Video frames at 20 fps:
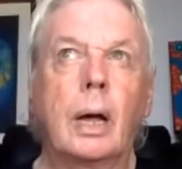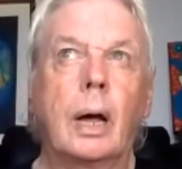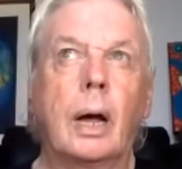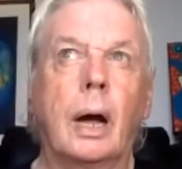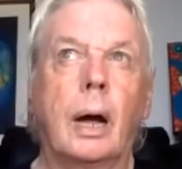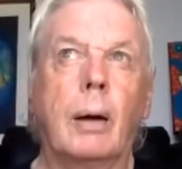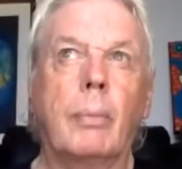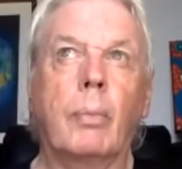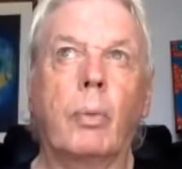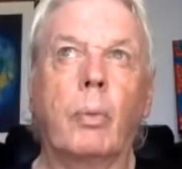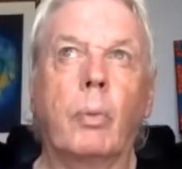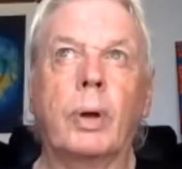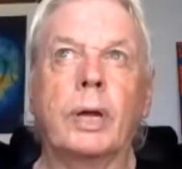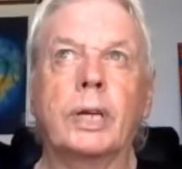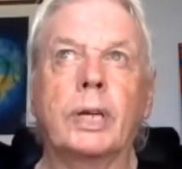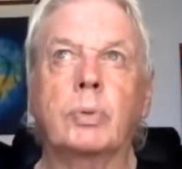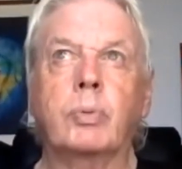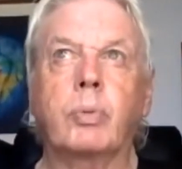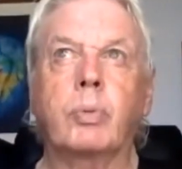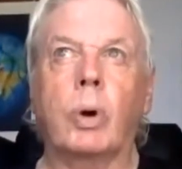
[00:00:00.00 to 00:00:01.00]
um,
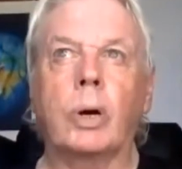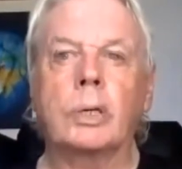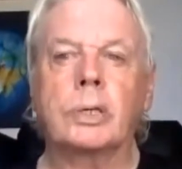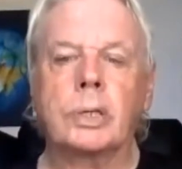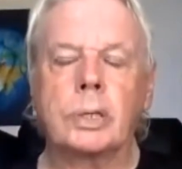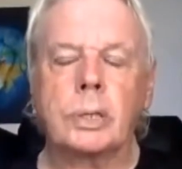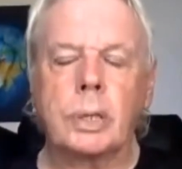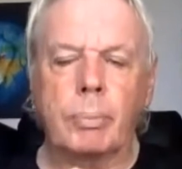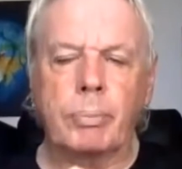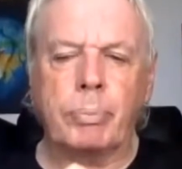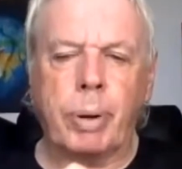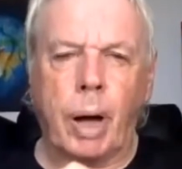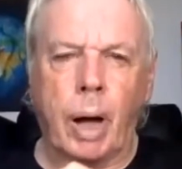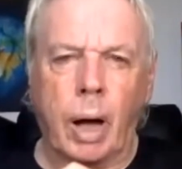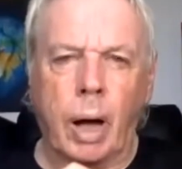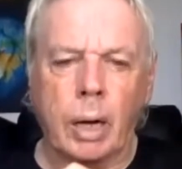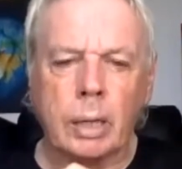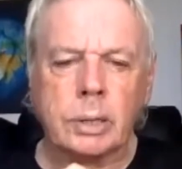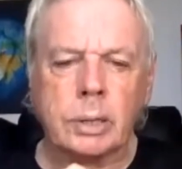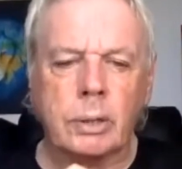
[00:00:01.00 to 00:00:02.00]
which was
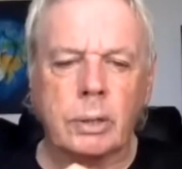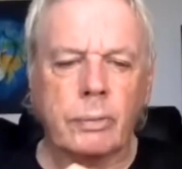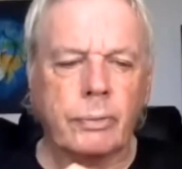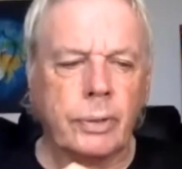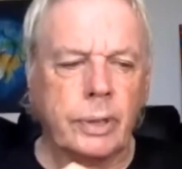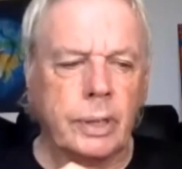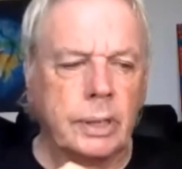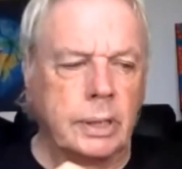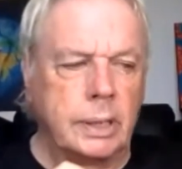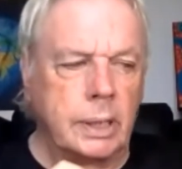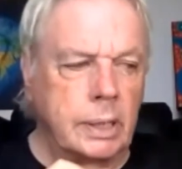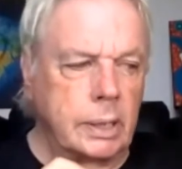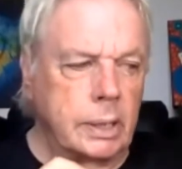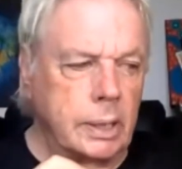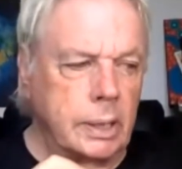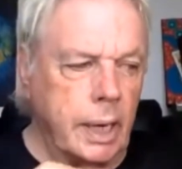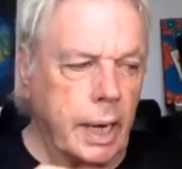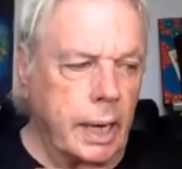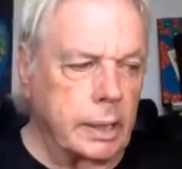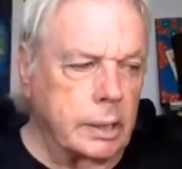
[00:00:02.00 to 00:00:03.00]
part of the
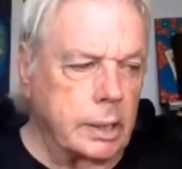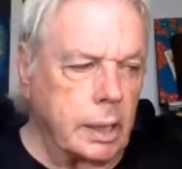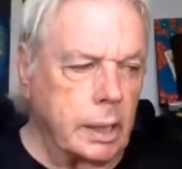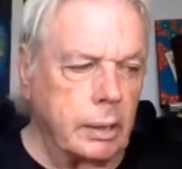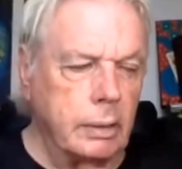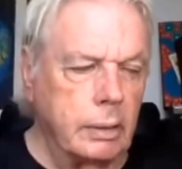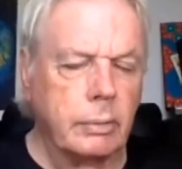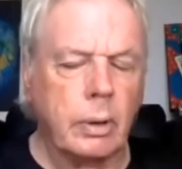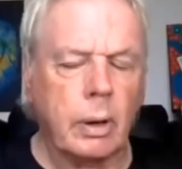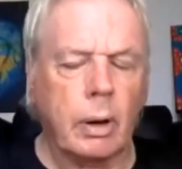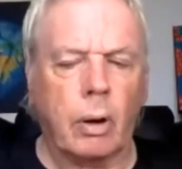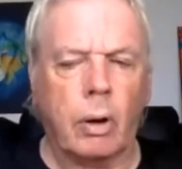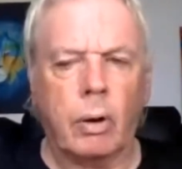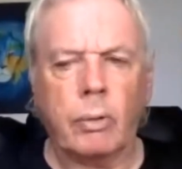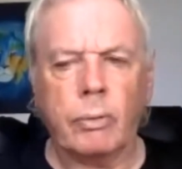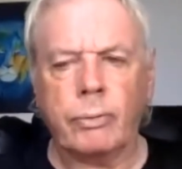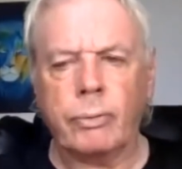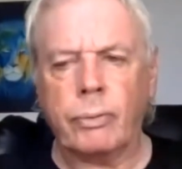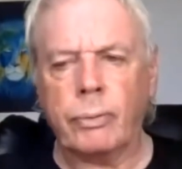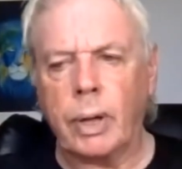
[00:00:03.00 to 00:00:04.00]
disconnecting
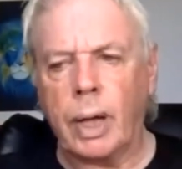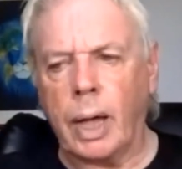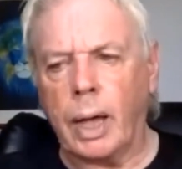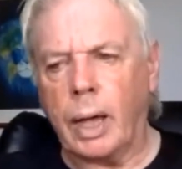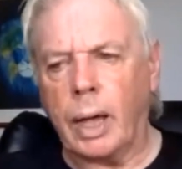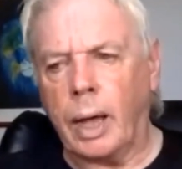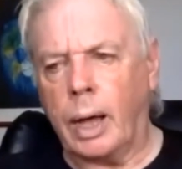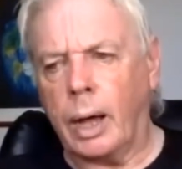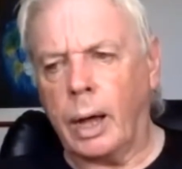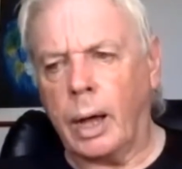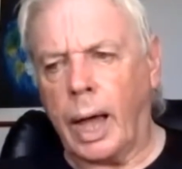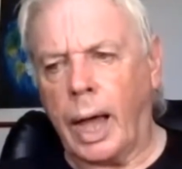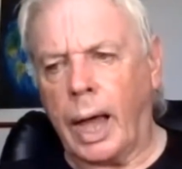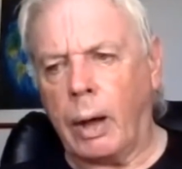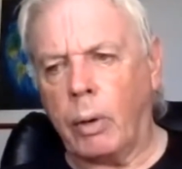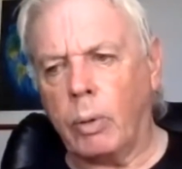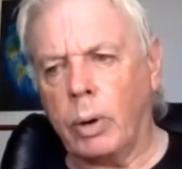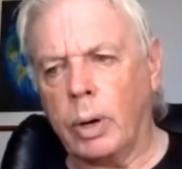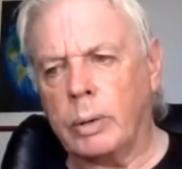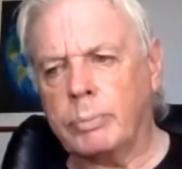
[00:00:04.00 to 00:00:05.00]
of uh,
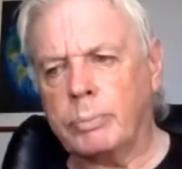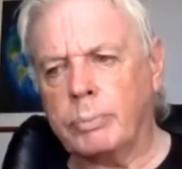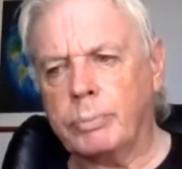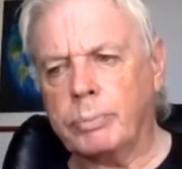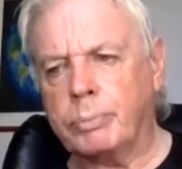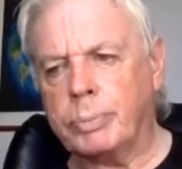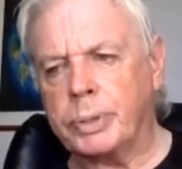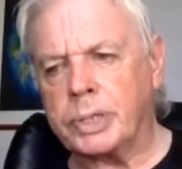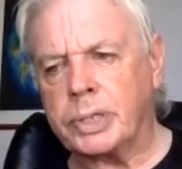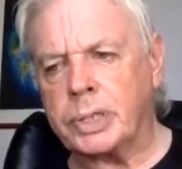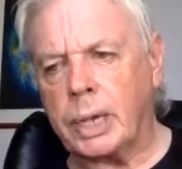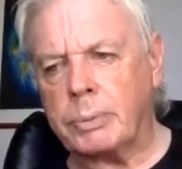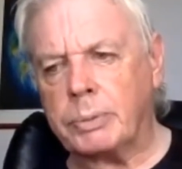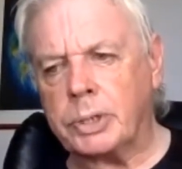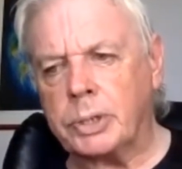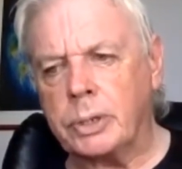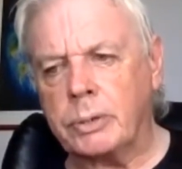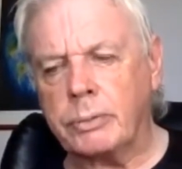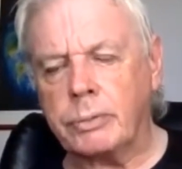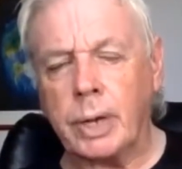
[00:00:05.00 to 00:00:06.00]
our
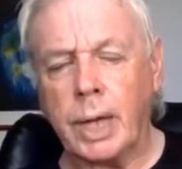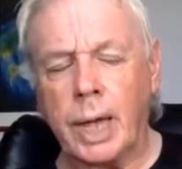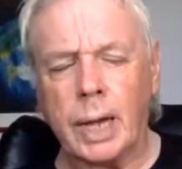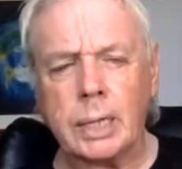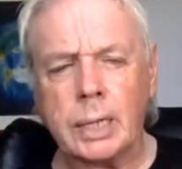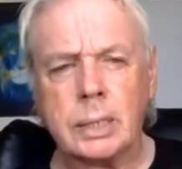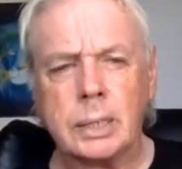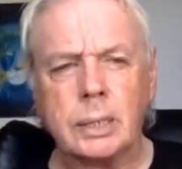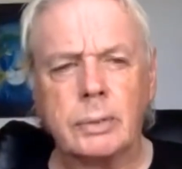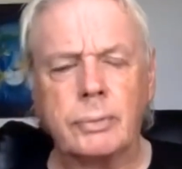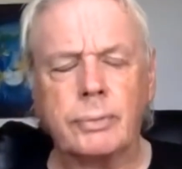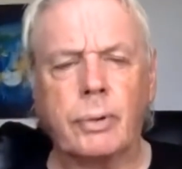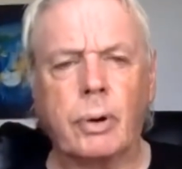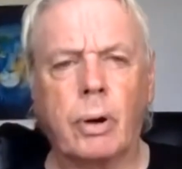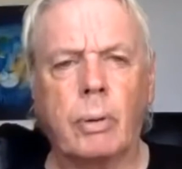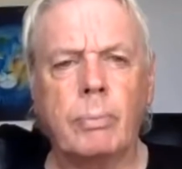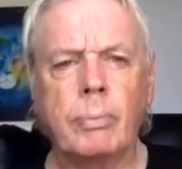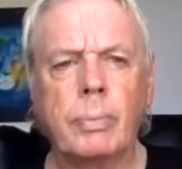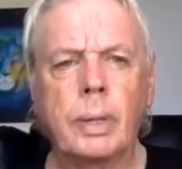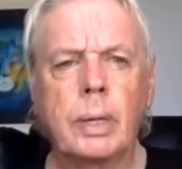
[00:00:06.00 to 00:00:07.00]
perception of reality
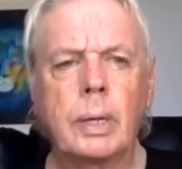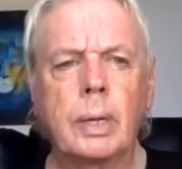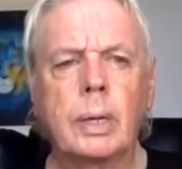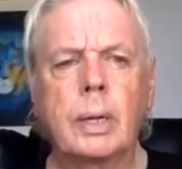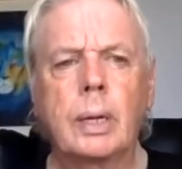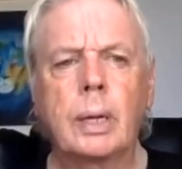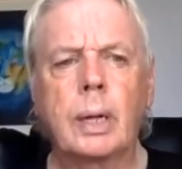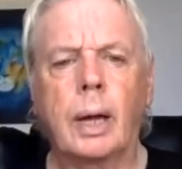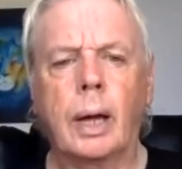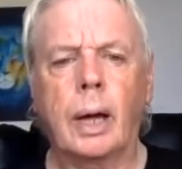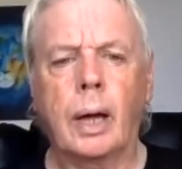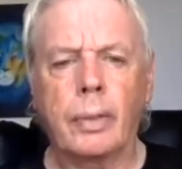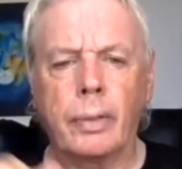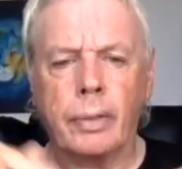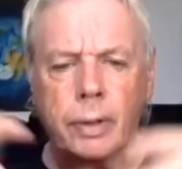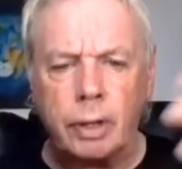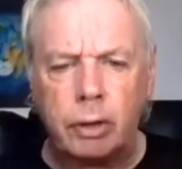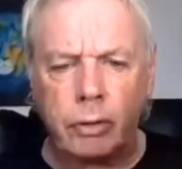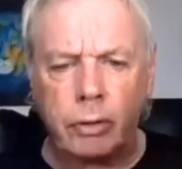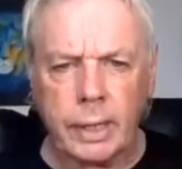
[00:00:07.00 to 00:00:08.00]
from uh,
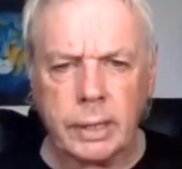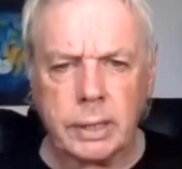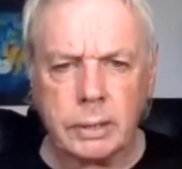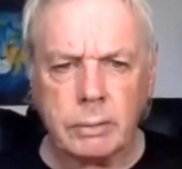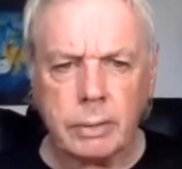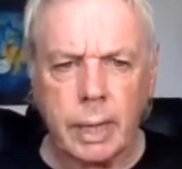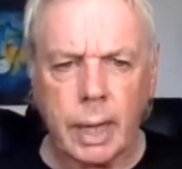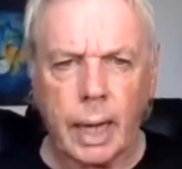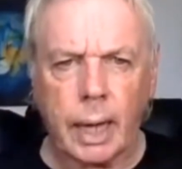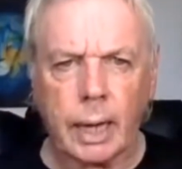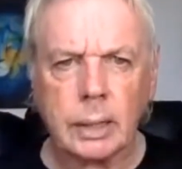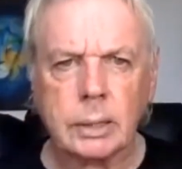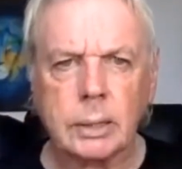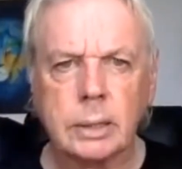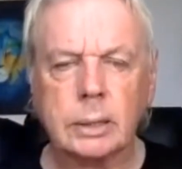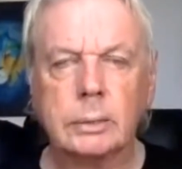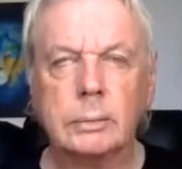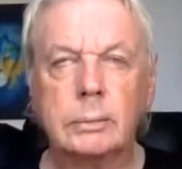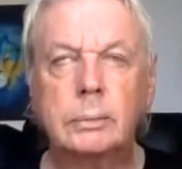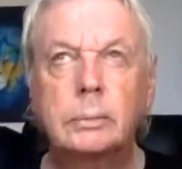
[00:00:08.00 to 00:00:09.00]
the greater
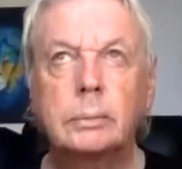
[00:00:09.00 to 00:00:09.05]
reality.